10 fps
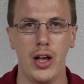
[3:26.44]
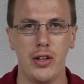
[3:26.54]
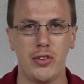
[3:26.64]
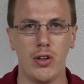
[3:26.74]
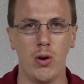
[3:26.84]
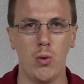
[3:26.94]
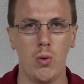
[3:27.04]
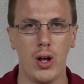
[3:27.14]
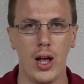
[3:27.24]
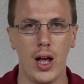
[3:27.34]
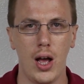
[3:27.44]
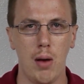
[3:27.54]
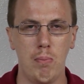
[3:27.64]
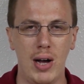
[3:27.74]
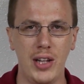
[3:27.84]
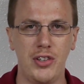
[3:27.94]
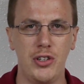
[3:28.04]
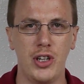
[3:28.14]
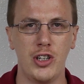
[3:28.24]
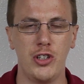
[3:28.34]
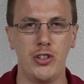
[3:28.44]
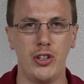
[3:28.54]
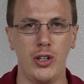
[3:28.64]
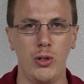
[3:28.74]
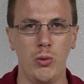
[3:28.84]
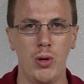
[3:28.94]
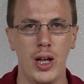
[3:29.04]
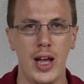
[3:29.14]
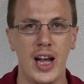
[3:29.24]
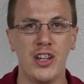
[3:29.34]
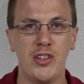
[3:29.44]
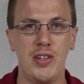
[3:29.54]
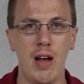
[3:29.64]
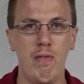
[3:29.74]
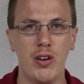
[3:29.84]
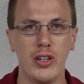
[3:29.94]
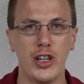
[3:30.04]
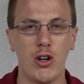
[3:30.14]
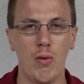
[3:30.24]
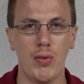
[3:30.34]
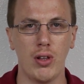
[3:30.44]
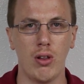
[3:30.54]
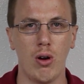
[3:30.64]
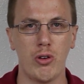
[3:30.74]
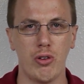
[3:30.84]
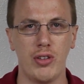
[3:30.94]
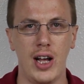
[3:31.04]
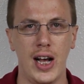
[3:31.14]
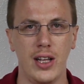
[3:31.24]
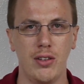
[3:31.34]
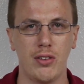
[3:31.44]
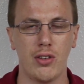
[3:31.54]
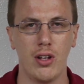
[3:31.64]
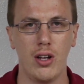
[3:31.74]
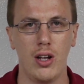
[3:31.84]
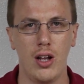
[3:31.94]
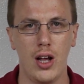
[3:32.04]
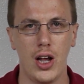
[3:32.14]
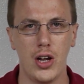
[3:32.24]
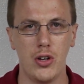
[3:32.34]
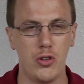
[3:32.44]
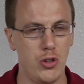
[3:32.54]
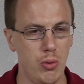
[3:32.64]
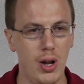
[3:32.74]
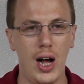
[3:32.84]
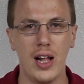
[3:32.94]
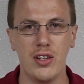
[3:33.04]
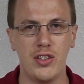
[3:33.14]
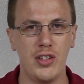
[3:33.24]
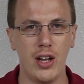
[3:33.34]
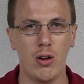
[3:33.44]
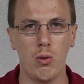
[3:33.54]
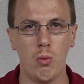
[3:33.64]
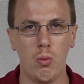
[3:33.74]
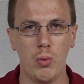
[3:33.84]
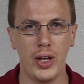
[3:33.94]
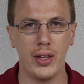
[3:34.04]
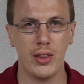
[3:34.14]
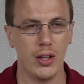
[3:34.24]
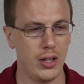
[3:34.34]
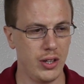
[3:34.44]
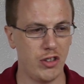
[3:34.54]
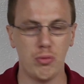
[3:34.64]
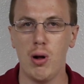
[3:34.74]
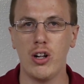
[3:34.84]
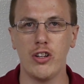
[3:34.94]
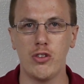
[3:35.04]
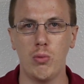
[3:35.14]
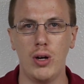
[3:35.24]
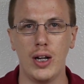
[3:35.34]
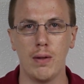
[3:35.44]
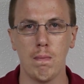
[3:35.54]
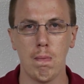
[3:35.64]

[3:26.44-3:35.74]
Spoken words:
So my suggestion to you is definitely go for the larger size. Do not settle with the smallest one.